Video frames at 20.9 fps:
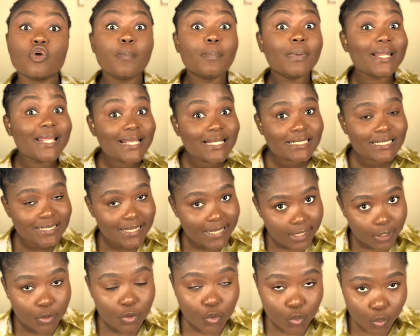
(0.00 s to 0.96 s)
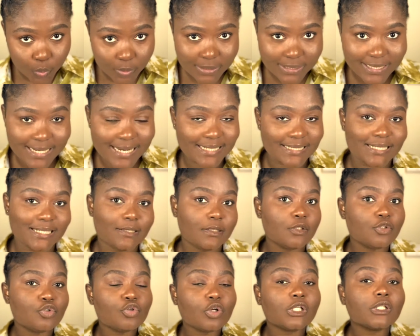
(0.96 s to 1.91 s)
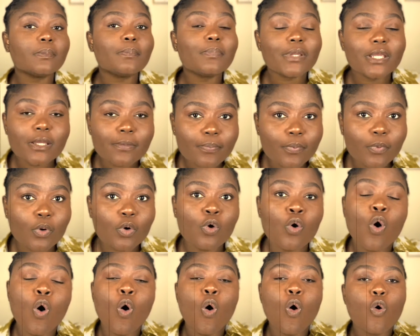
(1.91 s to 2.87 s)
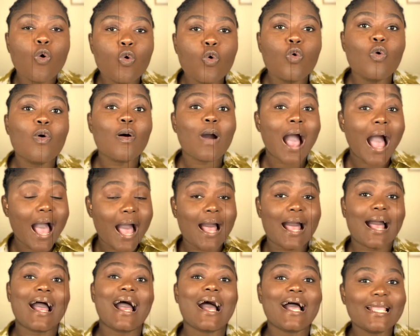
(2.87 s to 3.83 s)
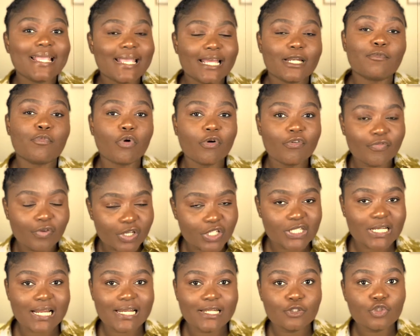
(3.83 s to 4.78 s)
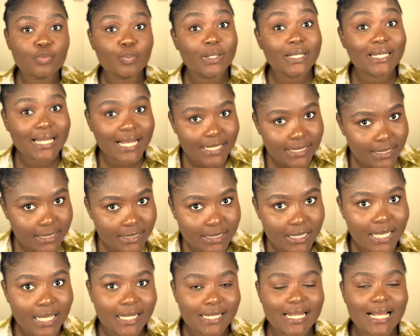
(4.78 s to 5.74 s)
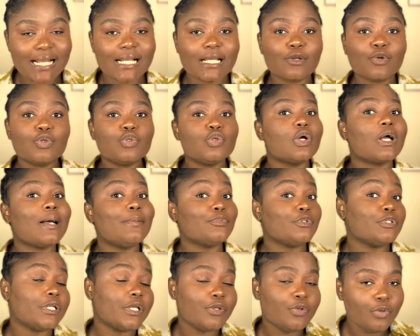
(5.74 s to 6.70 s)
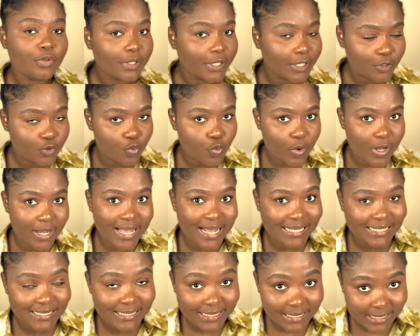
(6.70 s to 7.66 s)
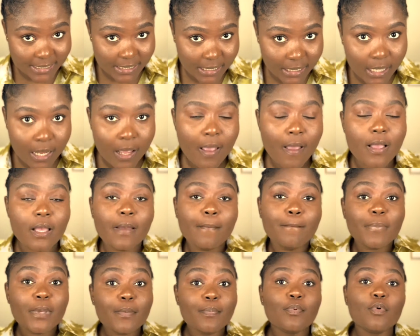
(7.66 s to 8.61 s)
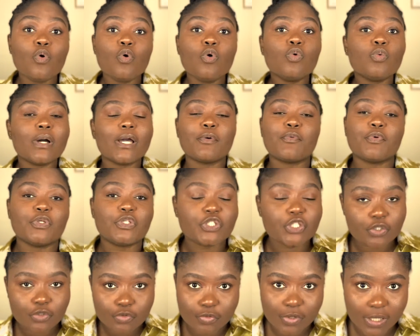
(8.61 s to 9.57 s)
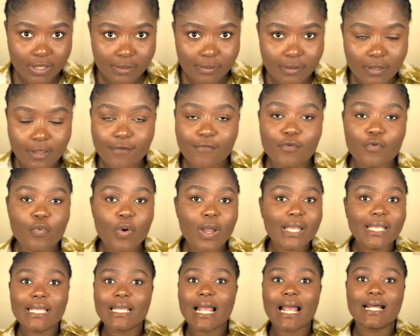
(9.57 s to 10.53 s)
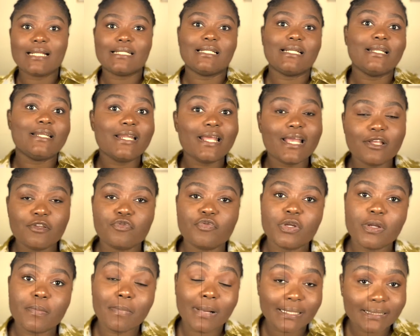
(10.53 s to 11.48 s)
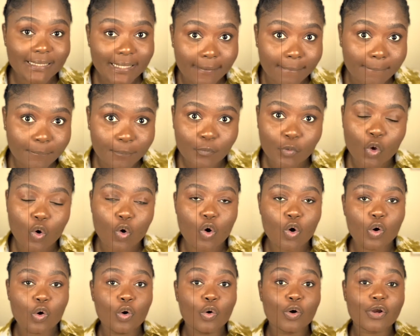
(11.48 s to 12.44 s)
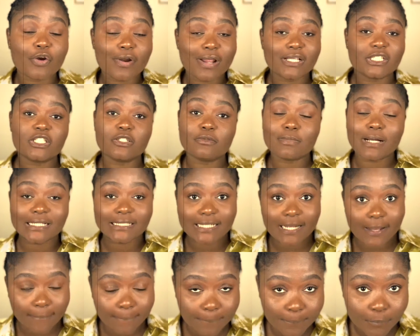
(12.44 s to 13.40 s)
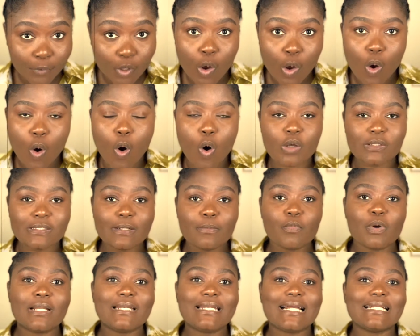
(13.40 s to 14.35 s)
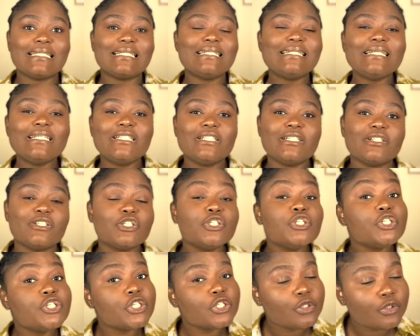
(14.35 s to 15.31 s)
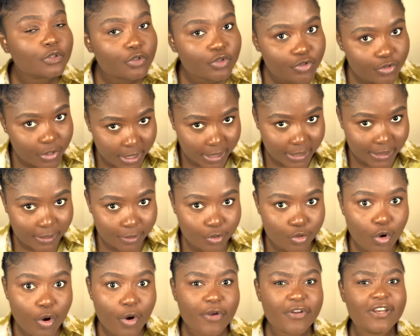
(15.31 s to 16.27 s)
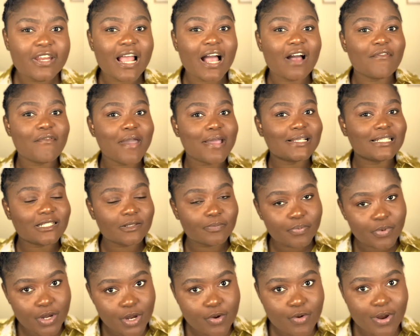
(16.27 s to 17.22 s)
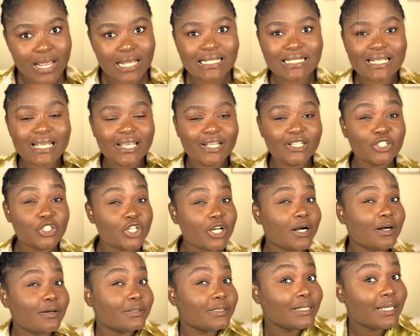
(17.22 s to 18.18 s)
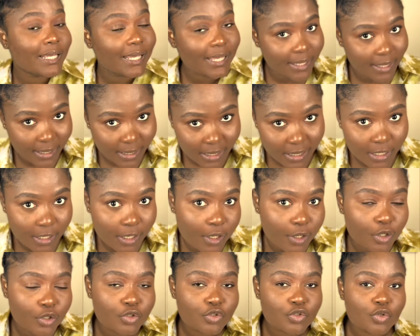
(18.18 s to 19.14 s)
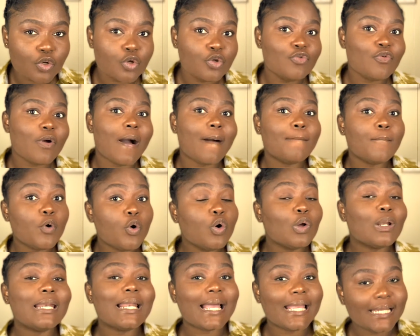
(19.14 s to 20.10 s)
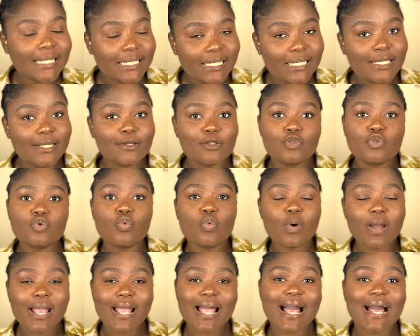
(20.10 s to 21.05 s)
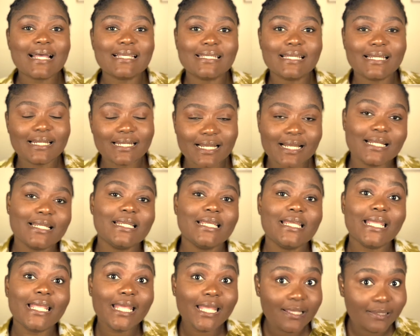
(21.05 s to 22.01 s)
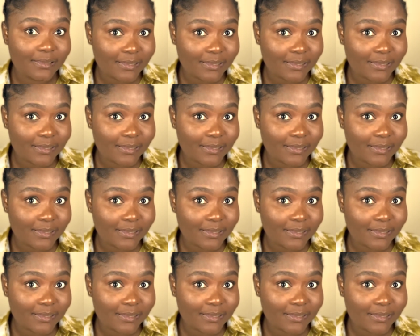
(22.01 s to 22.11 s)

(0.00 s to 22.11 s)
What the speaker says: please take note that it is not people who are hired professionally to be nannies that can also come to the UK to work as nanny. People who work with children, if you work as a nursery madam or crèche madam or someone that teaches children, you already have experience in child care, so you are more likely to work as a nanny in